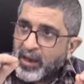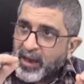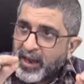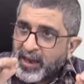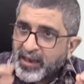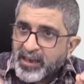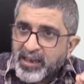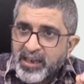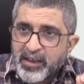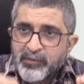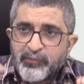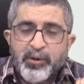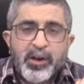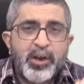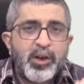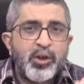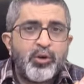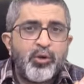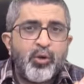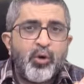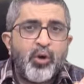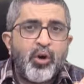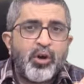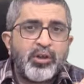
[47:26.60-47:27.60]
any
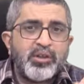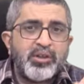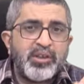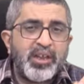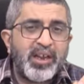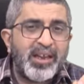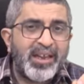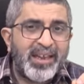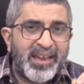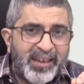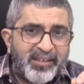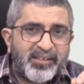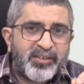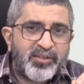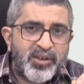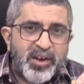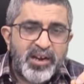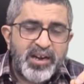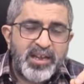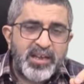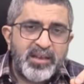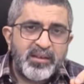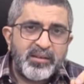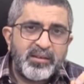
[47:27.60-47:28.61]
video on the case
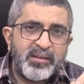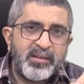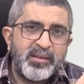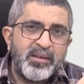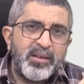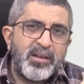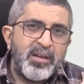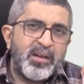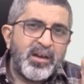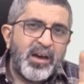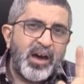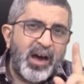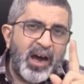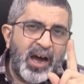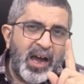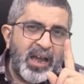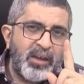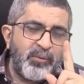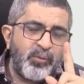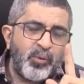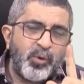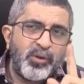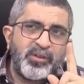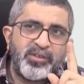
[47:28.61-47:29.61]
study,
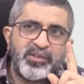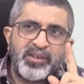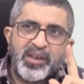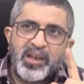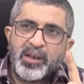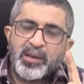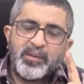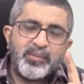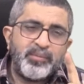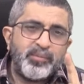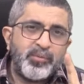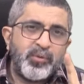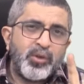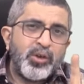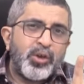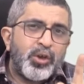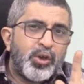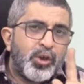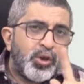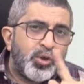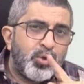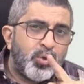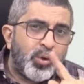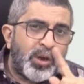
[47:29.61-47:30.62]
I would say
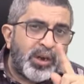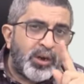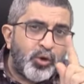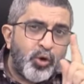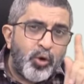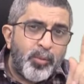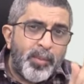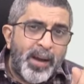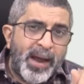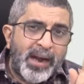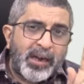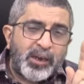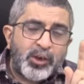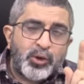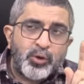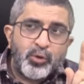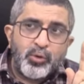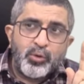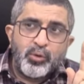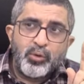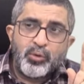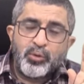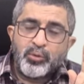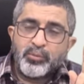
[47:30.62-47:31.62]
you can go back to
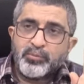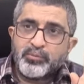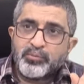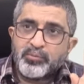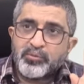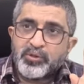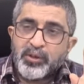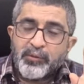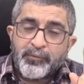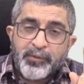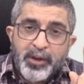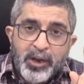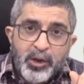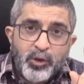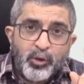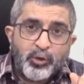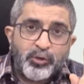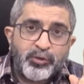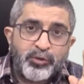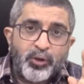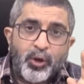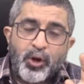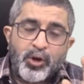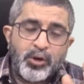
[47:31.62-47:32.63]
the
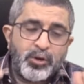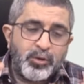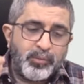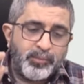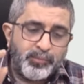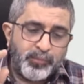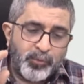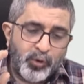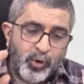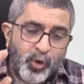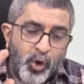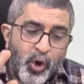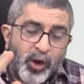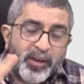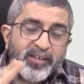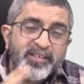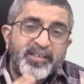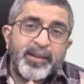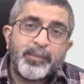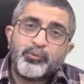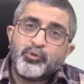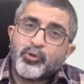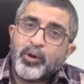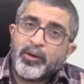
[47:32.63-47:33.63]
videos on
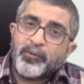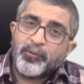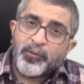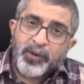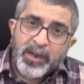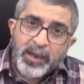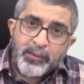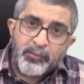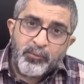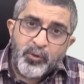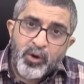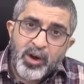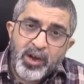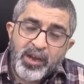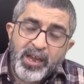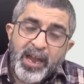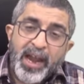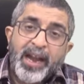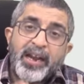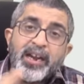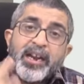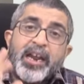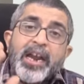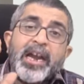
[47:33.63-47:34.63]
conceptual framework
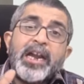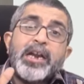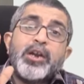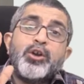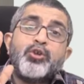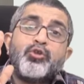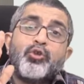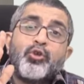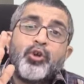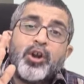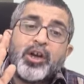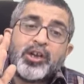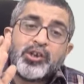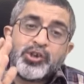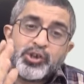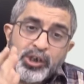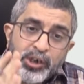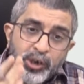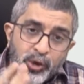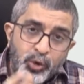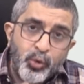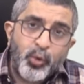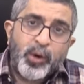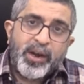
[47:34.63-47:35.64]
and
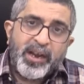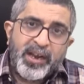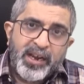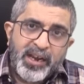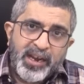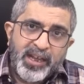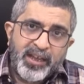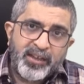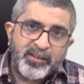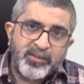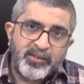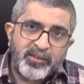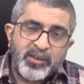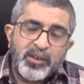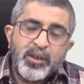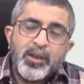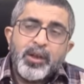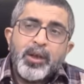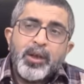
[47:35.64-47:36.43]
introduction to Ind AS.